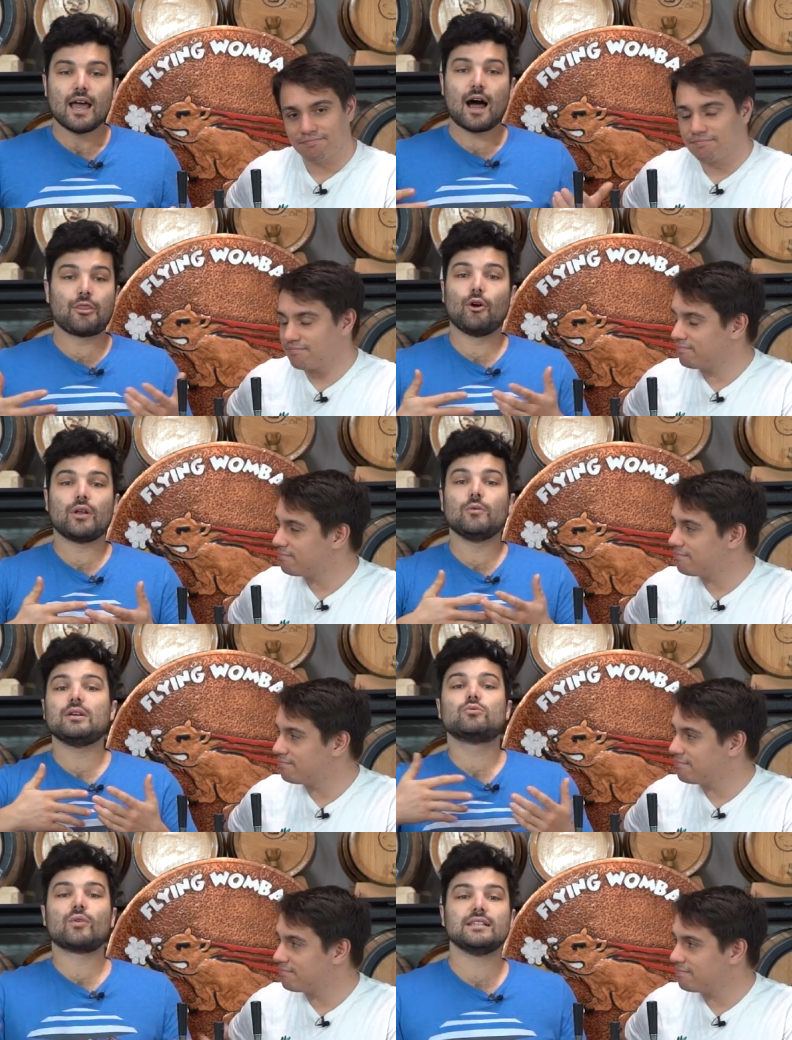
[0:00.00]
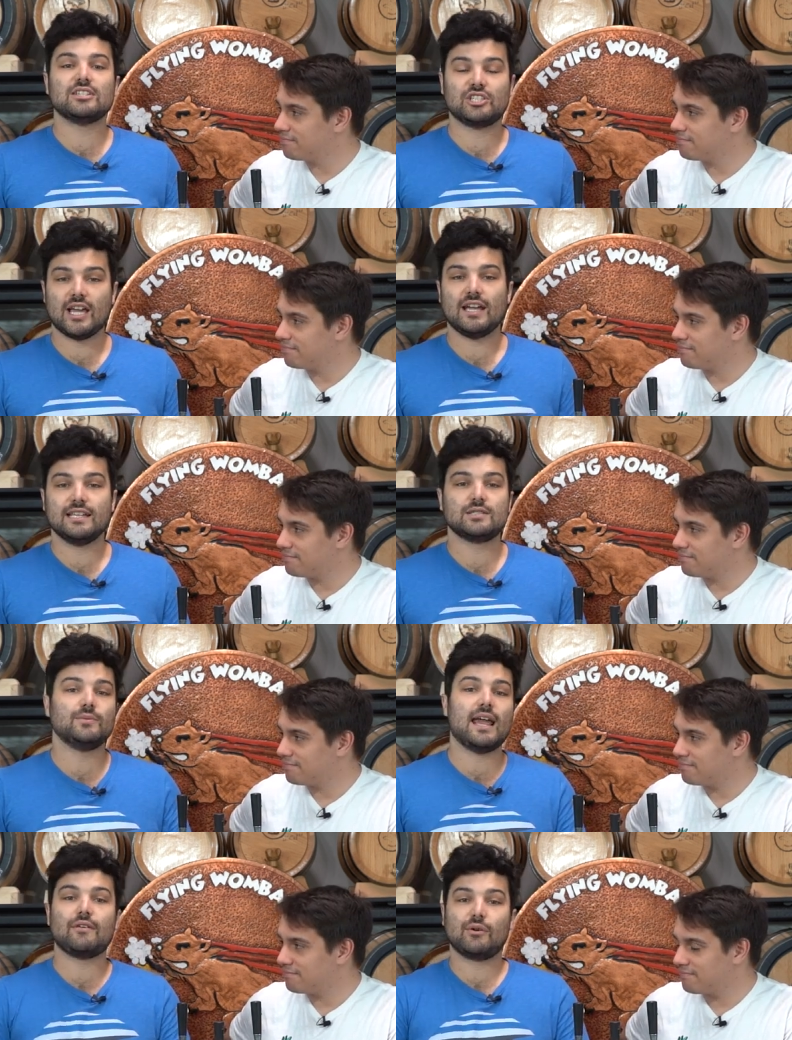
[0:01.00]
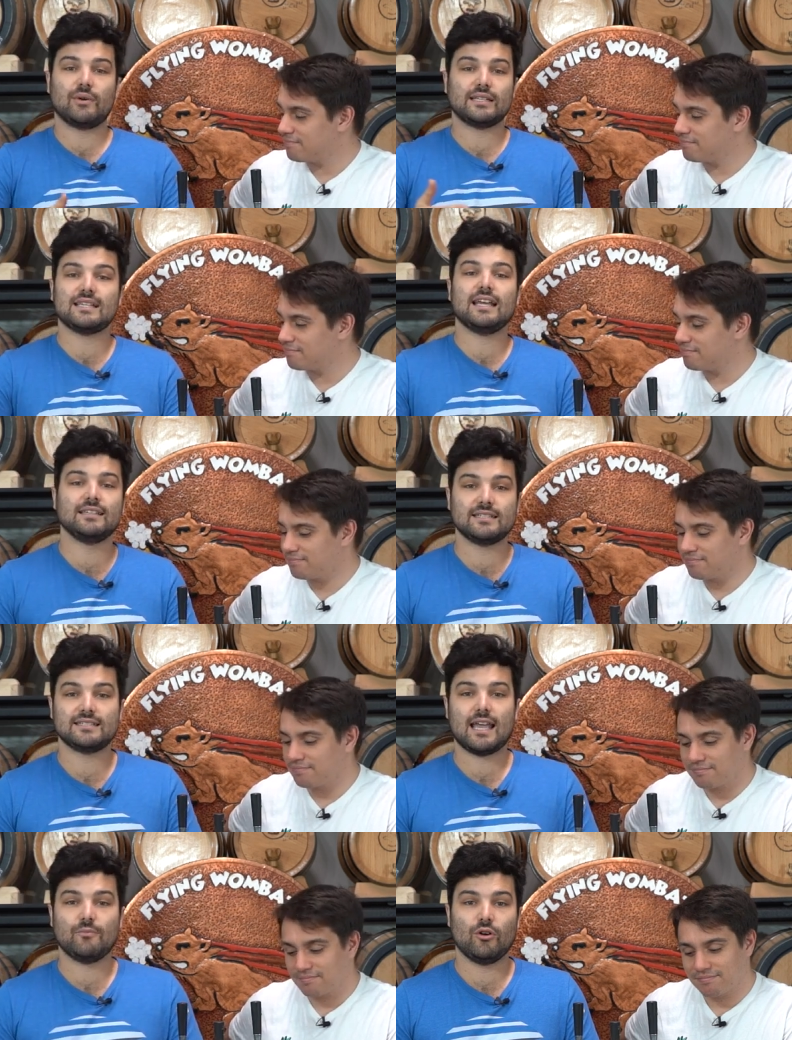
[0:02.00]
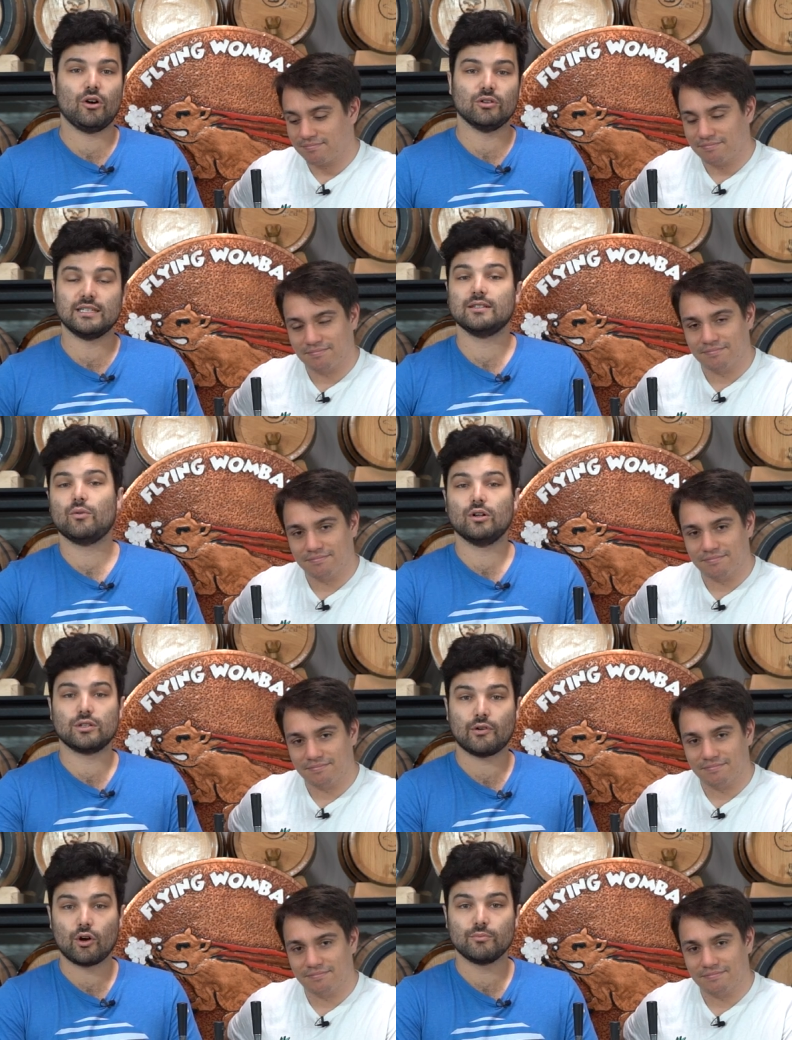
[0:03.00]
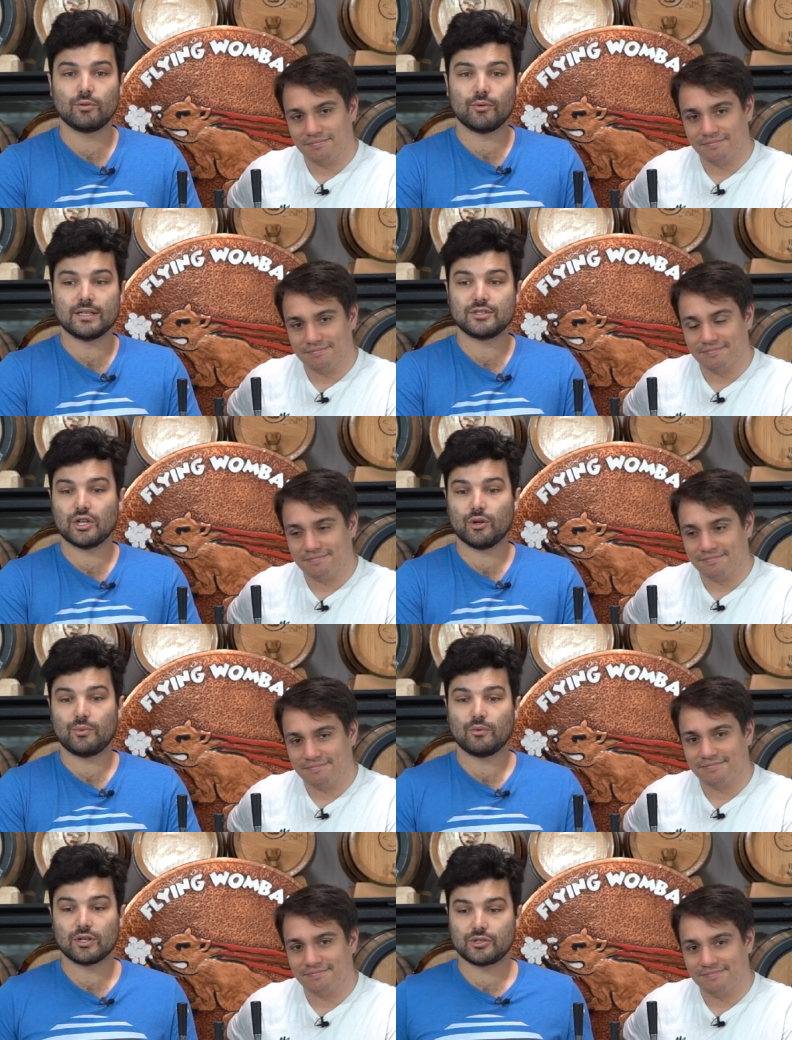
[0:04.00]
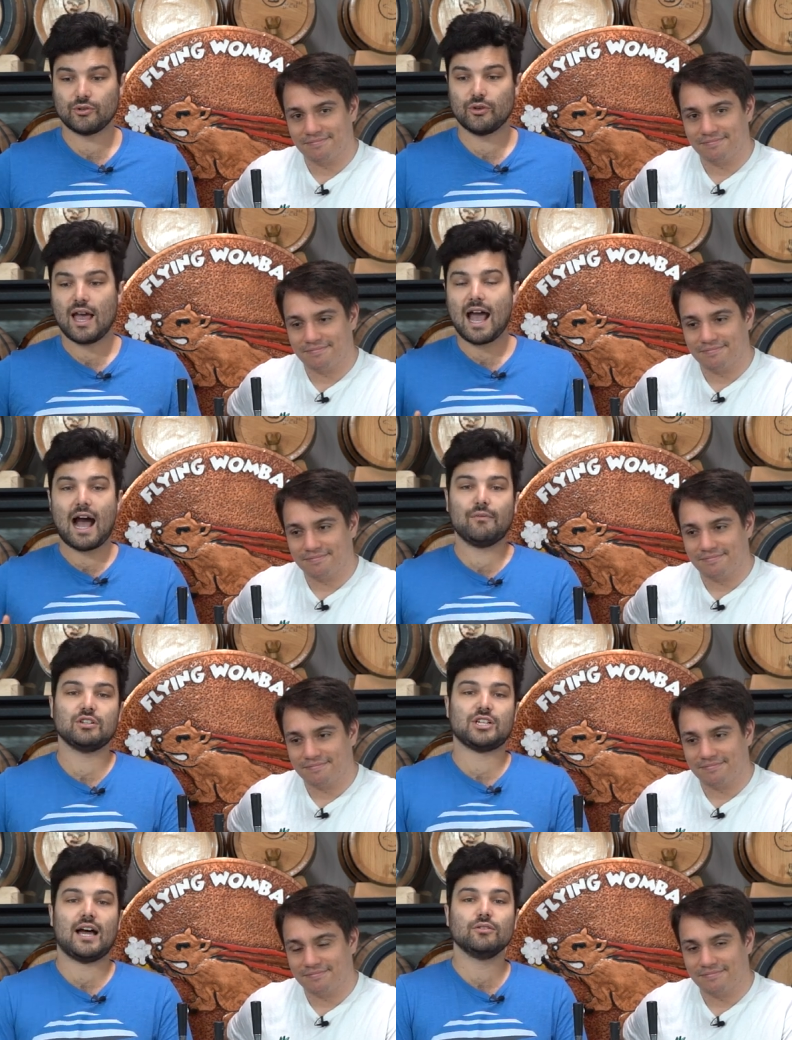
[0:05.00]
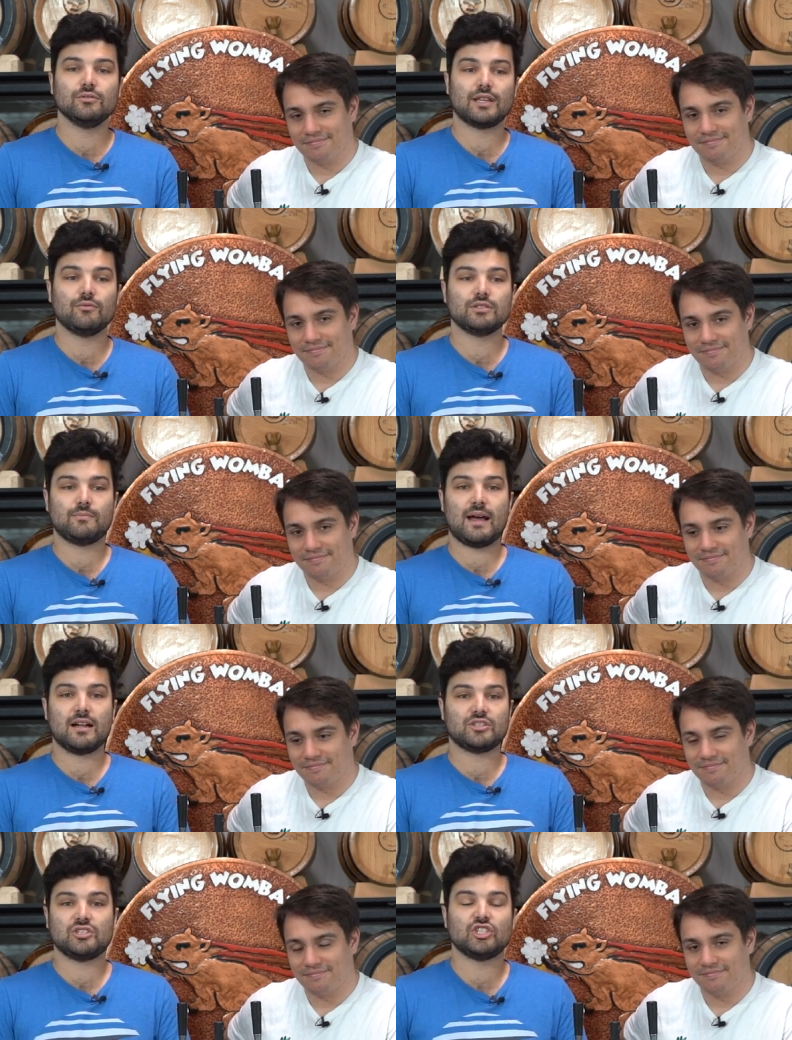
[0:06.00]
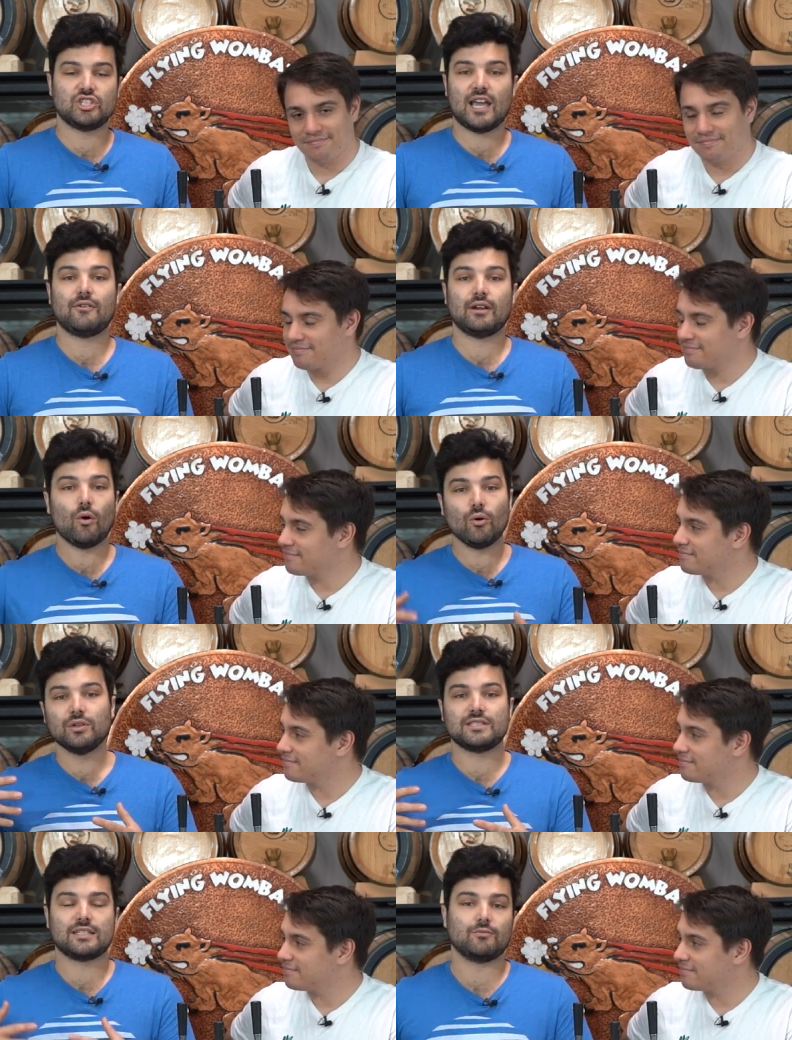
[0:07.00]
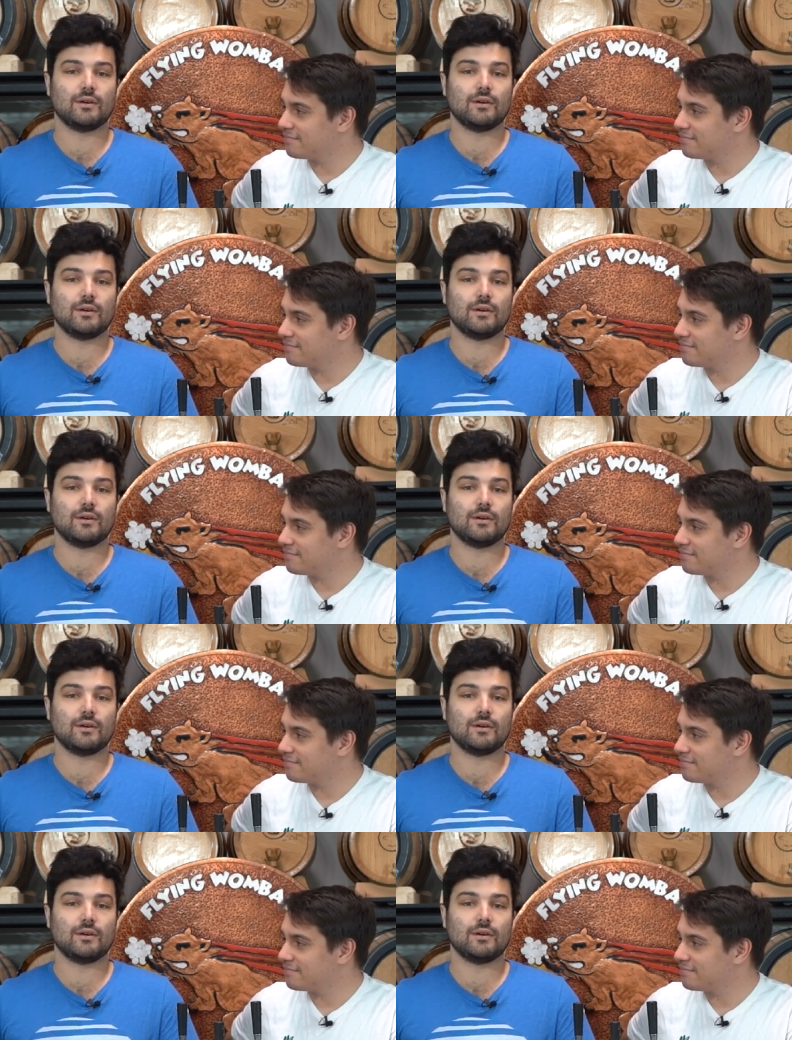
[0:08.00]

Speaker 1: I thought it would be great to share this with everyone that's in the same world, in the world of homebrewing. So we wanted to have a channel that was about just sharing all the stuff